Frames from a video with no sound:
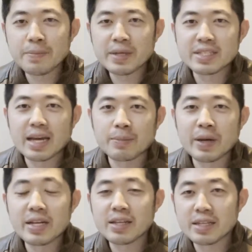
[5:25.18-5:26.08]
is that
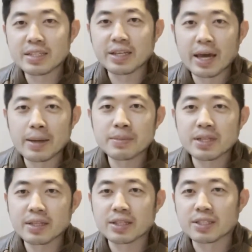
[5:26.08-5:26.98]
many of these
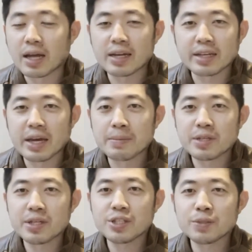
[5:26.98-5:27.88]
games, like the slot
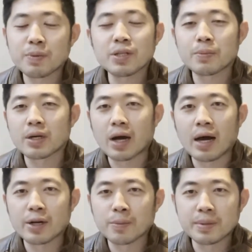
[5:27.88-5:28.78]
games, you can just put them on
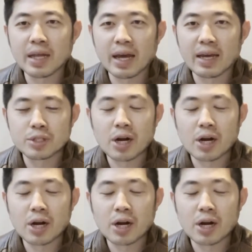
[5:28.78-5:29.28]
autoplay.